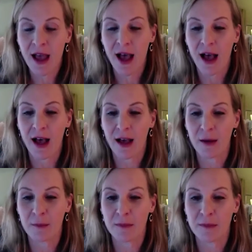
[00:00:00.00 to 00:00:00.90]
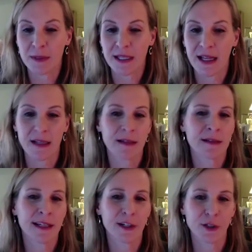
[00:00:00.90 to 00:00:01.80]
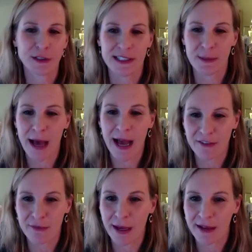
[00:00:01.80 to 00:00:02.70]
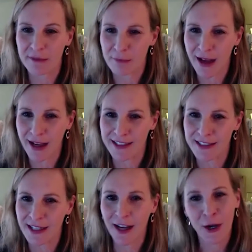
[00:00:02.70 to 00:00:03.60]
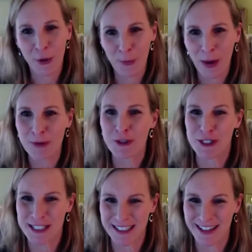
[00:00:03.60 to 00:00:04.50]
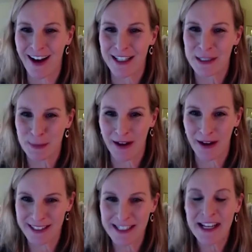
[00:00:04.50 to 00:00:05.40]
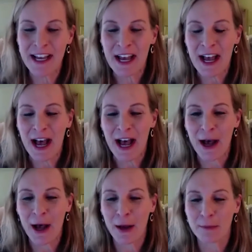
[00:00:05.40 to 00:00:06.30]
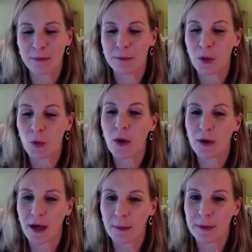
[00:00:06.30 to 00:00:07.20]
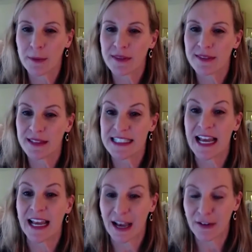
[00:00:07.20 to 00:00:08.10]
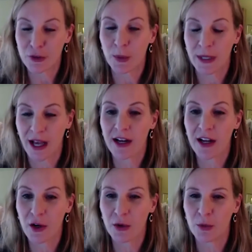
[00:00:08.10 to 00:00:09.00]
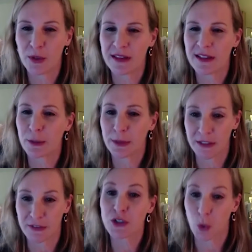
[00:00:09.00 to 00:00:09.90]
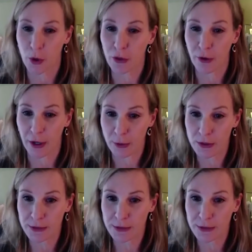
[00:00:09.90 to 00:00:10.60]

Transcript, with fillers: um, but kind of niggled in the back of my mind, uh-oh, I was just in a hot spot. Um, but woke up the day after we got home with a little bit of a sore throat.